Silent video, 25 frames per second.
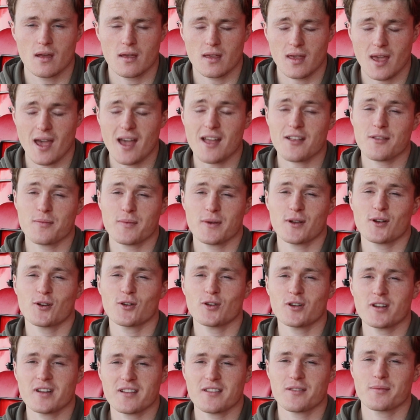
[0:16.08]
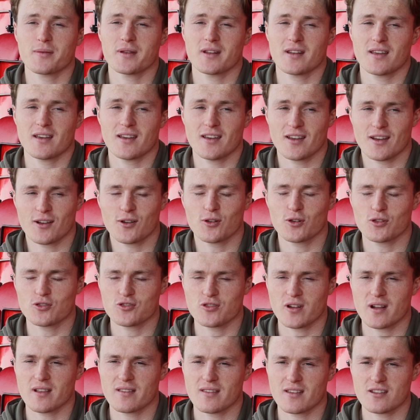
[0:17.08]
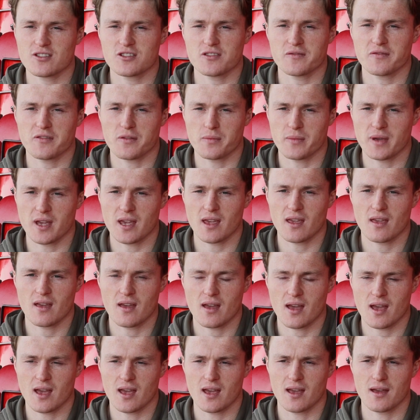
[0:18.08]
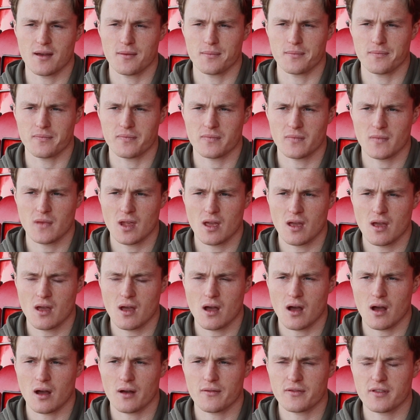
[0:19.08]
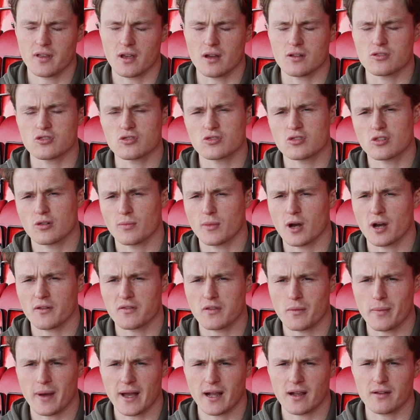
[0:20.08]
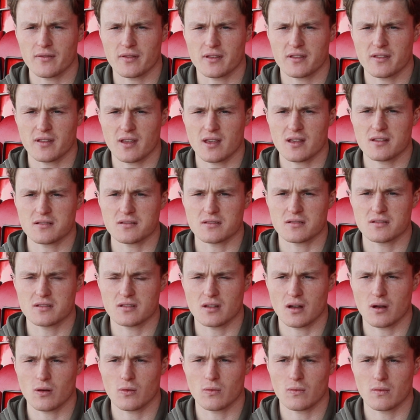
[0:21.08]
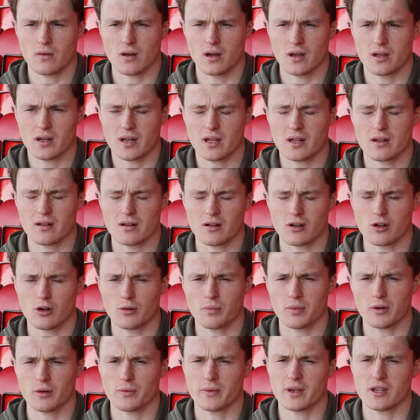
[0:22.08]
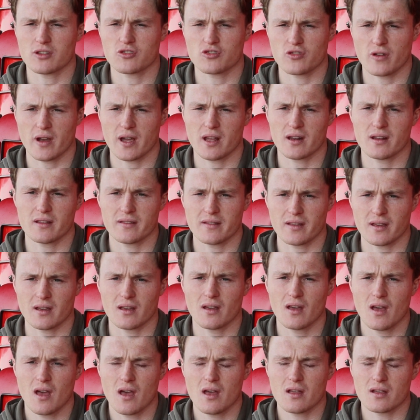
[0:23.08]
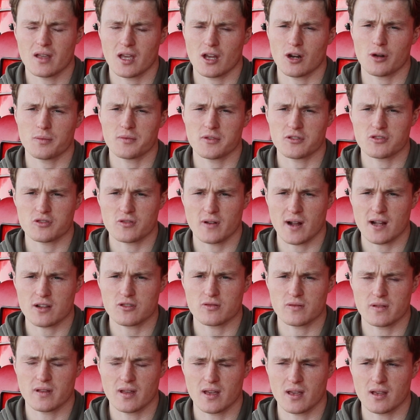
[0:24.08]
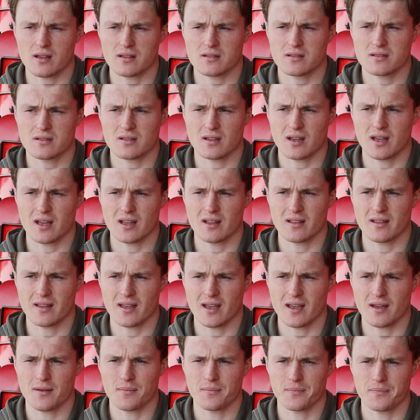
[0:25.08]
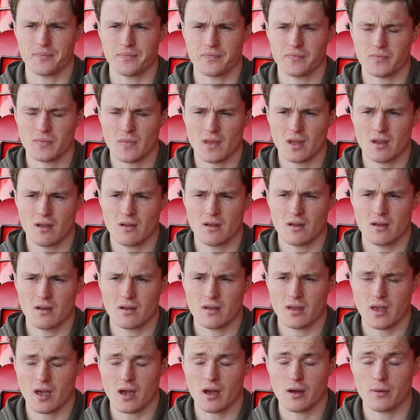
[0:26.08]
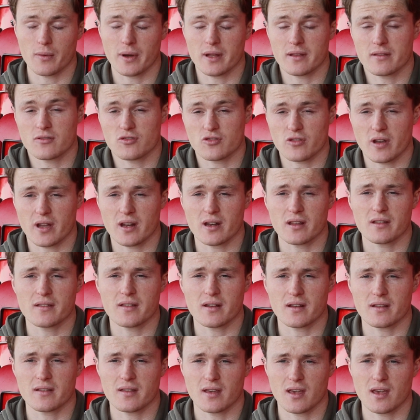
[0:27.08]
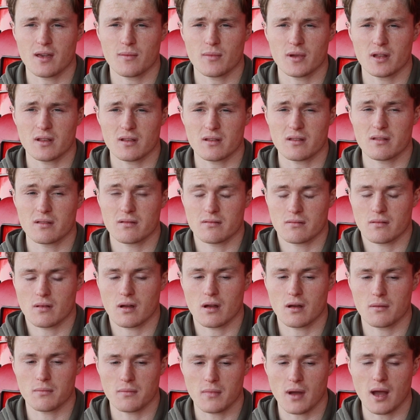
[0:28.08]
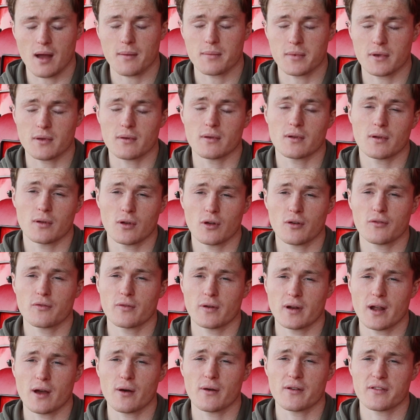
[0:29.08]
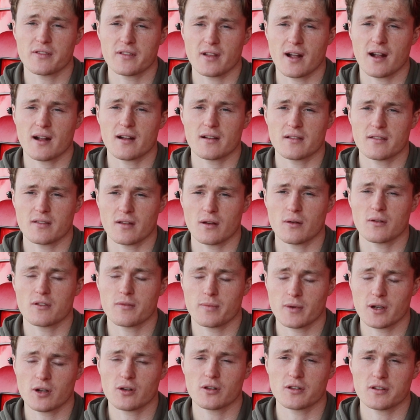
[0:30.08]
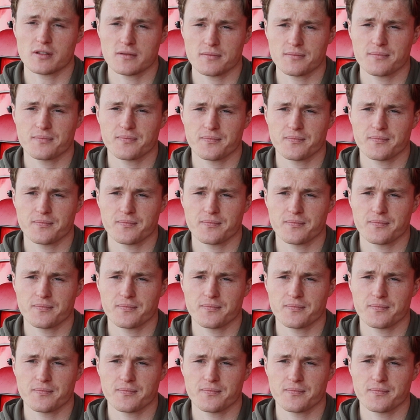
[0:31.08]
Yeah, it's been good. It's been a, a good transition for me. Um, obviously, I just come off the back of a season, so I needed a couple of weeks training to get up to scratch with things. And um, yeah, I went straight into the team, and I'm happy enough with how I started. So it's been good.